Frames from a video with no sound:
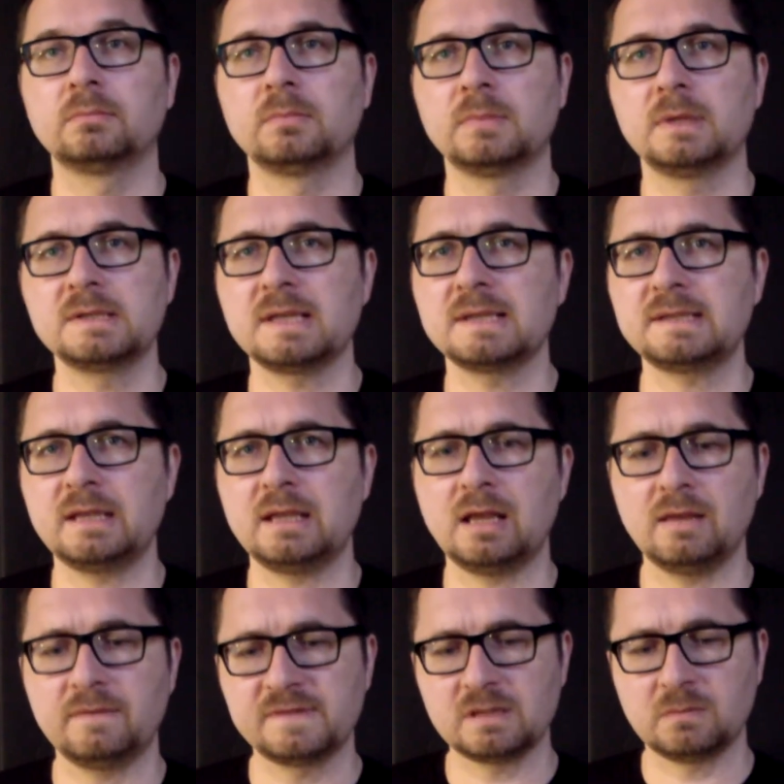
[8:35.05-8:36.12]
As I said, I
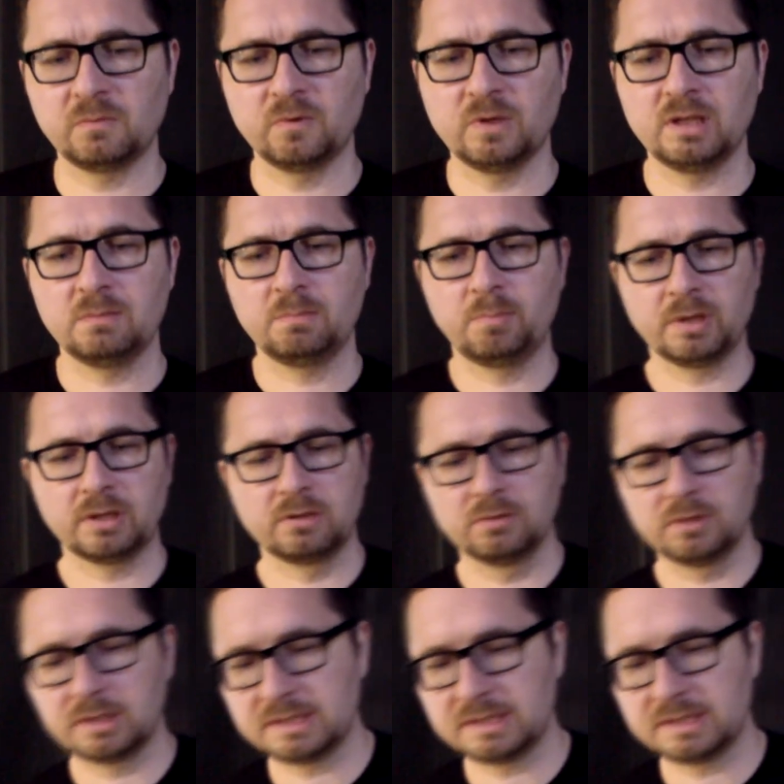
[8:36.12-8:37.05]
have some really peculiar